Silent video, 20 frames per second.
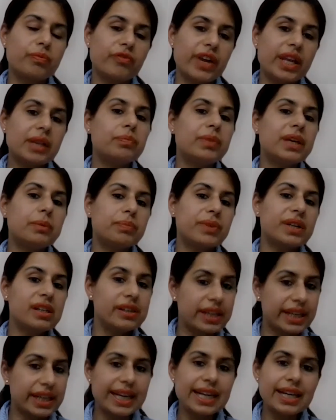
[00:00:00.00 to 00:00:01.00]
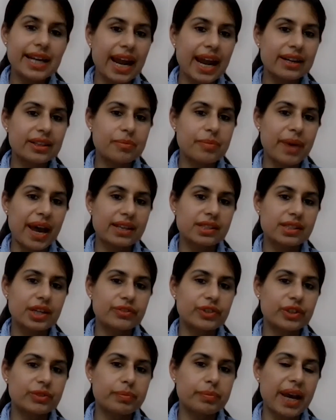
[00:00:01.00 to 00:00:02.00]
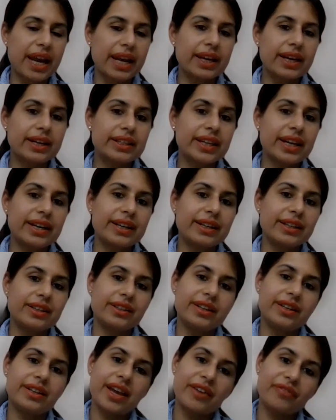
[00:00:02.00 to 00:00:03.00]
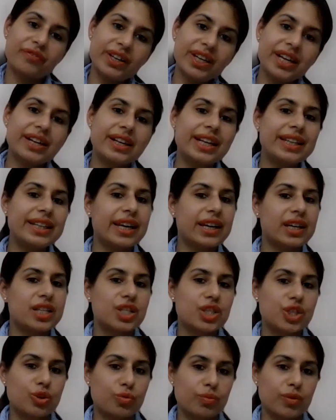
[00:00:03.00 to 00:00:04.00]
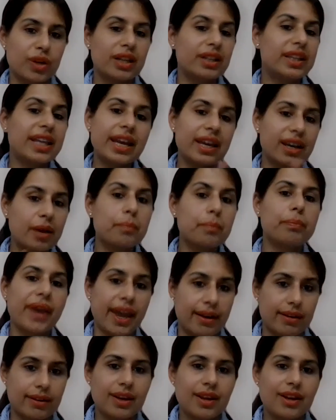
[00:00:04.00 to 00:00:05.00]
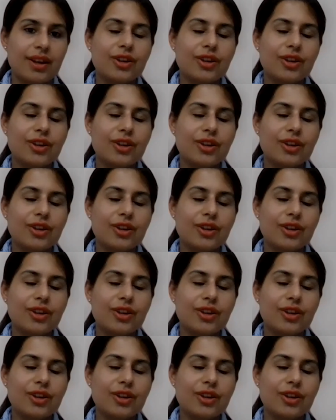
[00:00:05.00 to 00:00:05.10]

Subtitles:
when people read at the back side of the packet, they definitely they consume, they compare.